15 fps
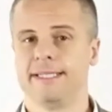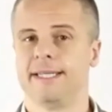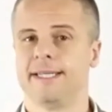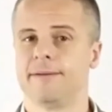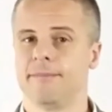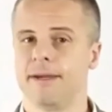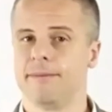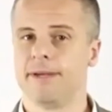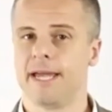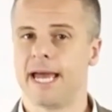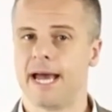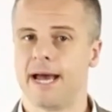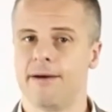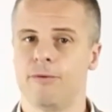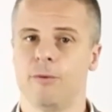didn't maybe
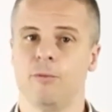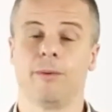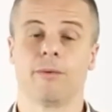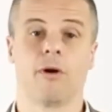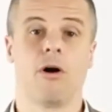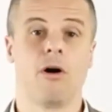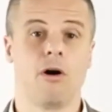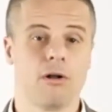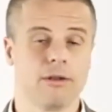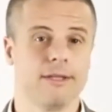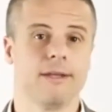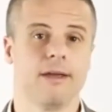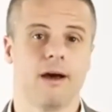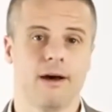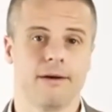have when we were all in
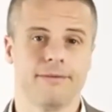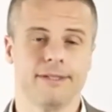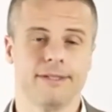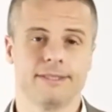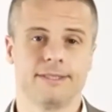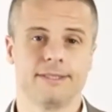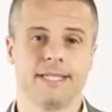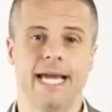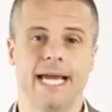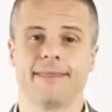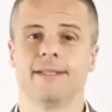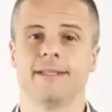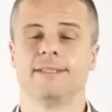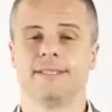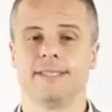the office at
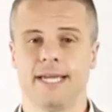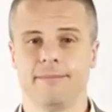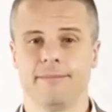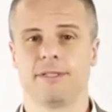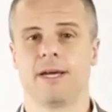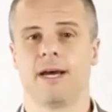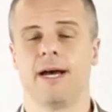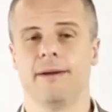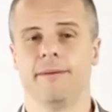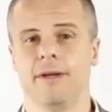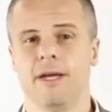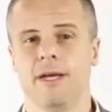the same time.